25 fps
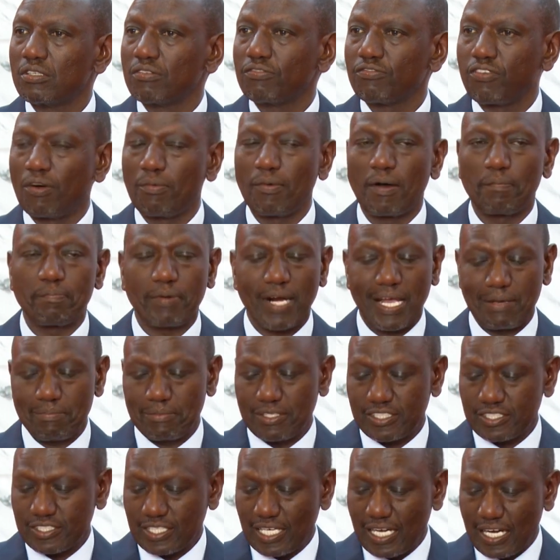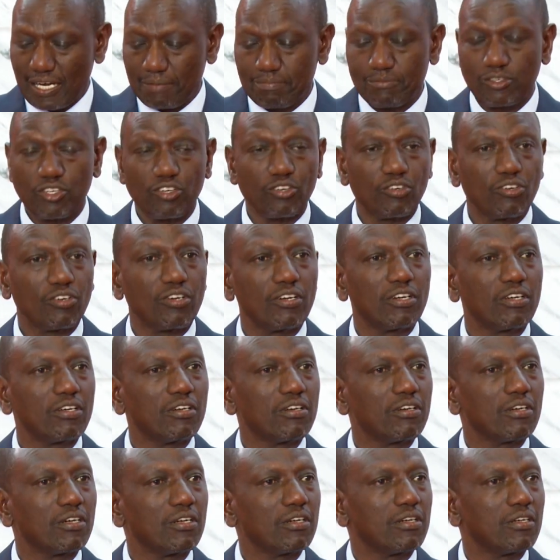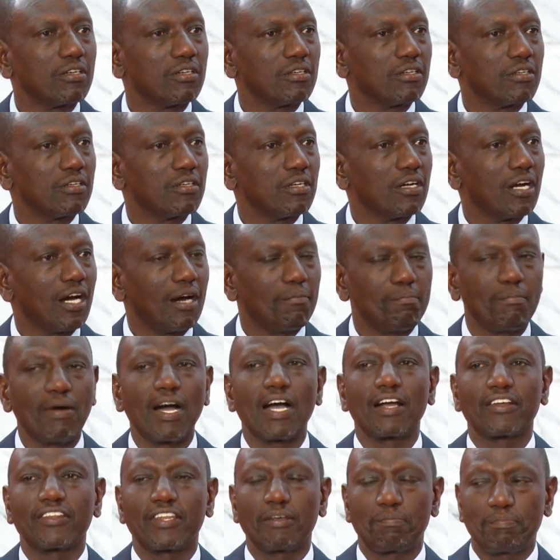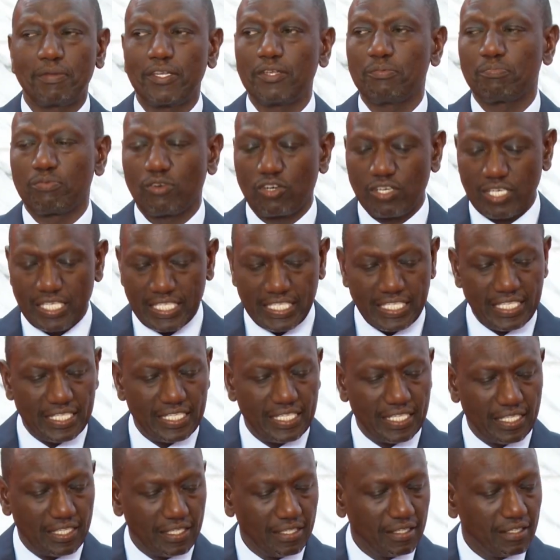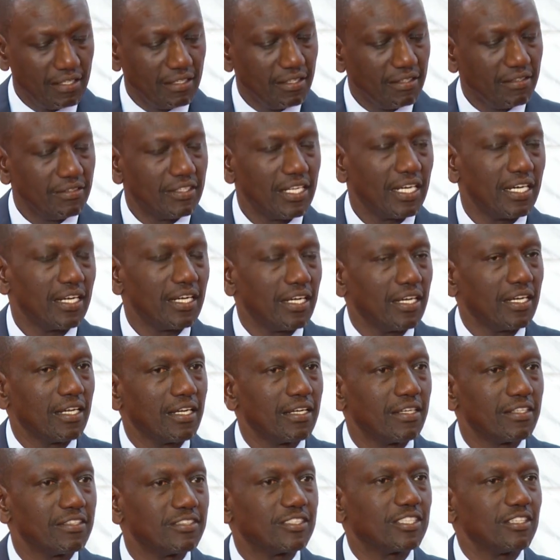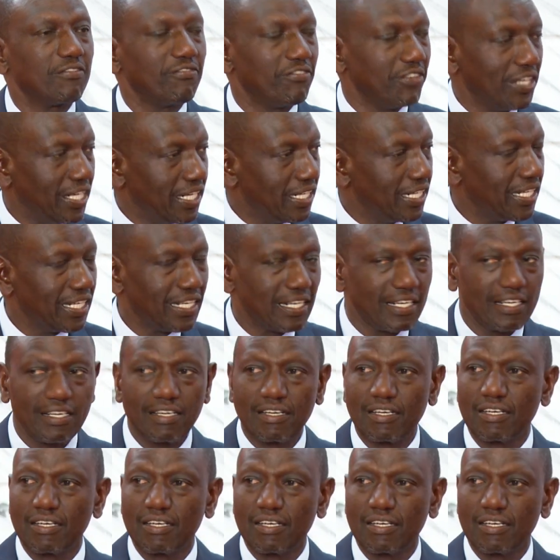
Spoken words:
former Prime Minister Hamdok, among the people leading the civilian